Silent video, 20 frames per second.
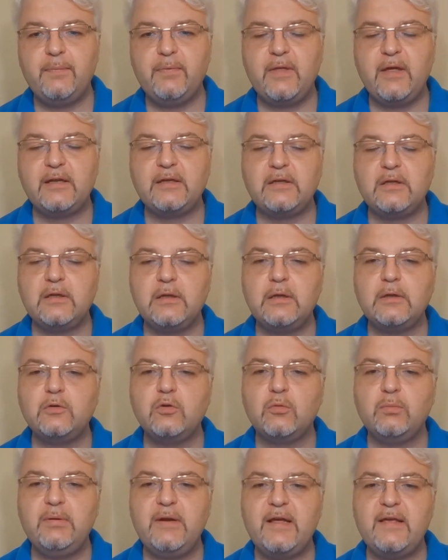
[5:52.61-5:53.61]
that
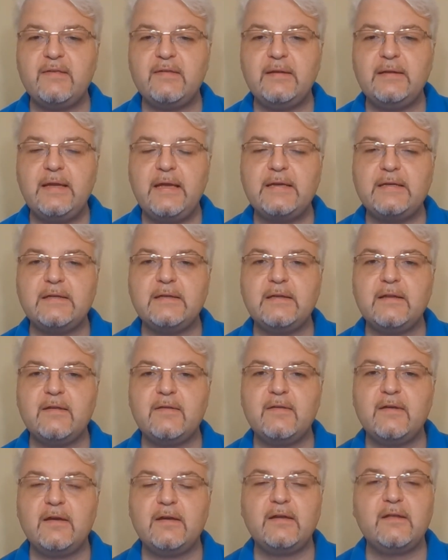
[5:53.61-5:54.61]
took place in
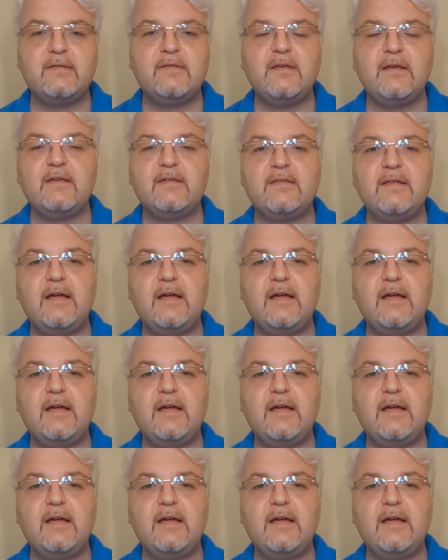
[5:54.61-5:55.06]
1936,